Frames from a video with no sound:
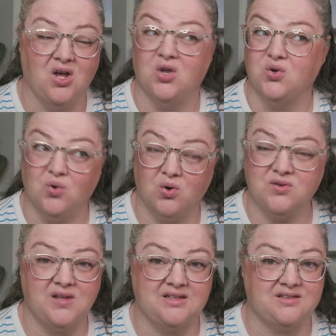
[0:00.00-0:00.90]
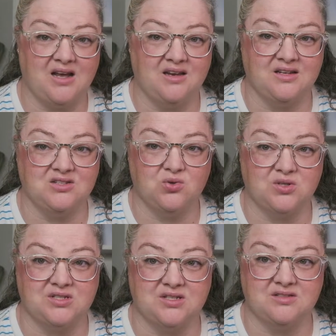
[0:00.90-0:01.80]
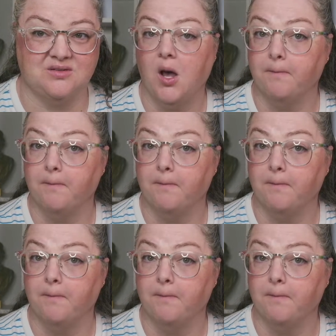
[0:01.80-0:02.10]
nor do they cite any sources.